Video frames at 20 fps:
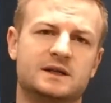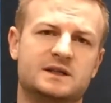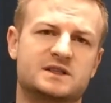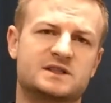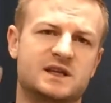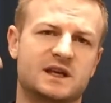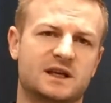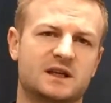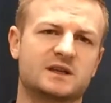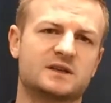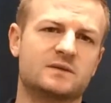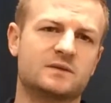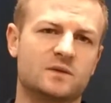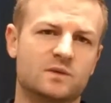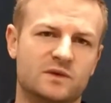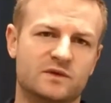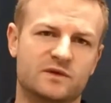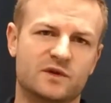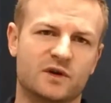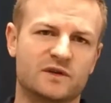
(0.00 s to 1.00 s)
second
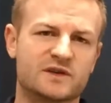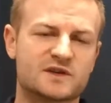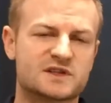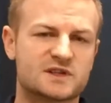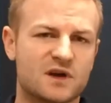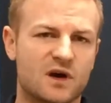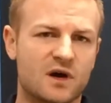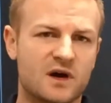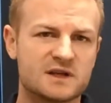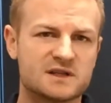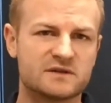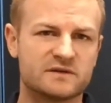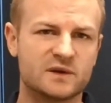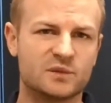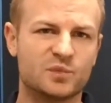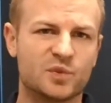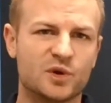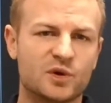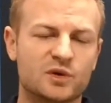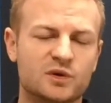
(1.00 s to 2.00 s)
we've got the size of the
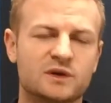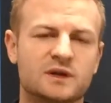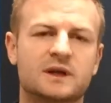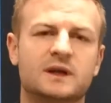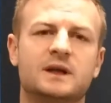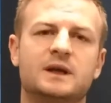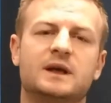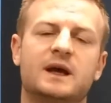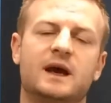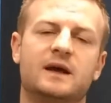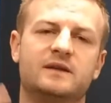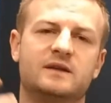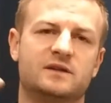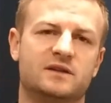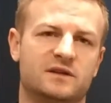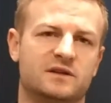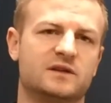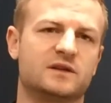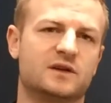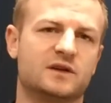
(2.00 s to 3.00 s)
boot, and then
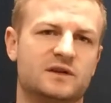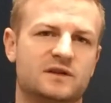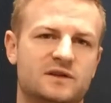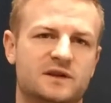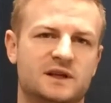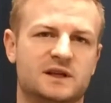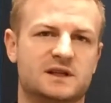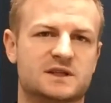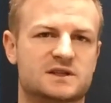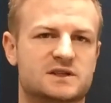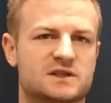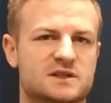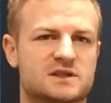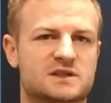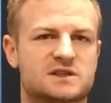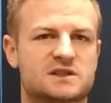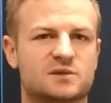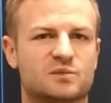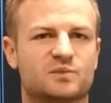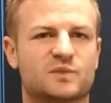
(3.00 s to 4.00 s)
the third thing is
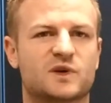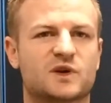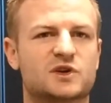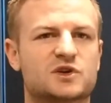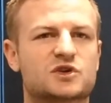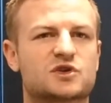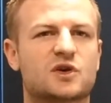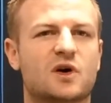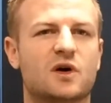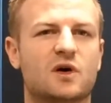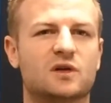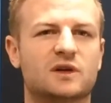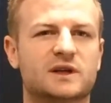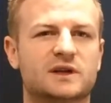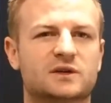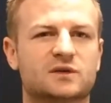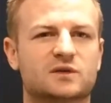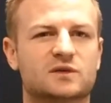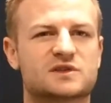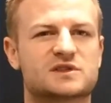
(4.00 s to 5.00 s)
just
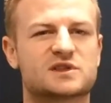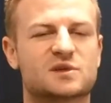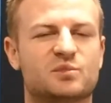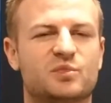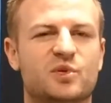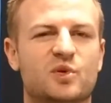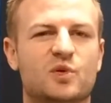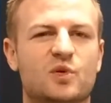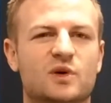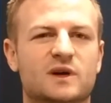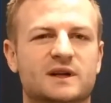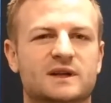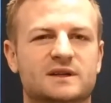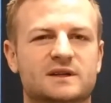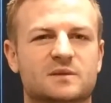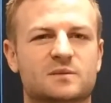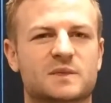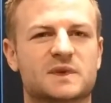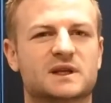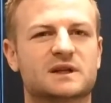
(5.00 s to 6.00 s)
controlling or supporting
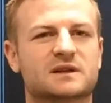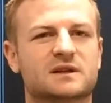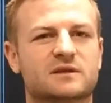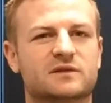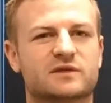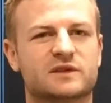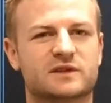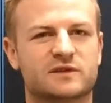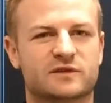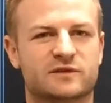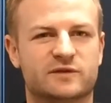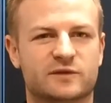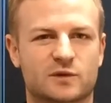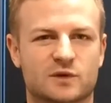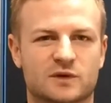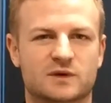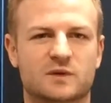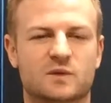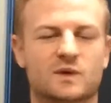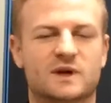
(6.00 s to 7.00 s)
the middle of the
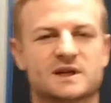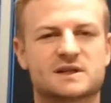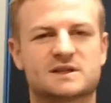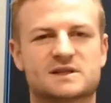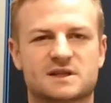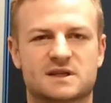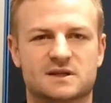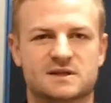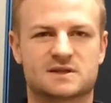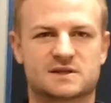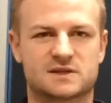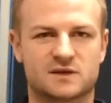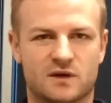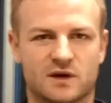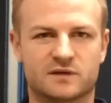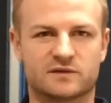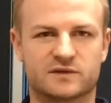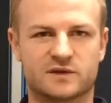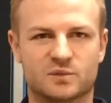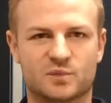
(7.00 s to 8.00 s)
foot when it's
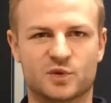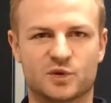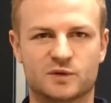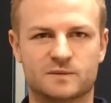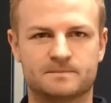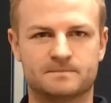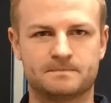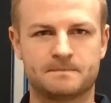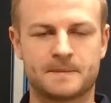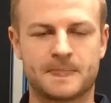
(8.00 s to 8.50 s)
inside of the boot.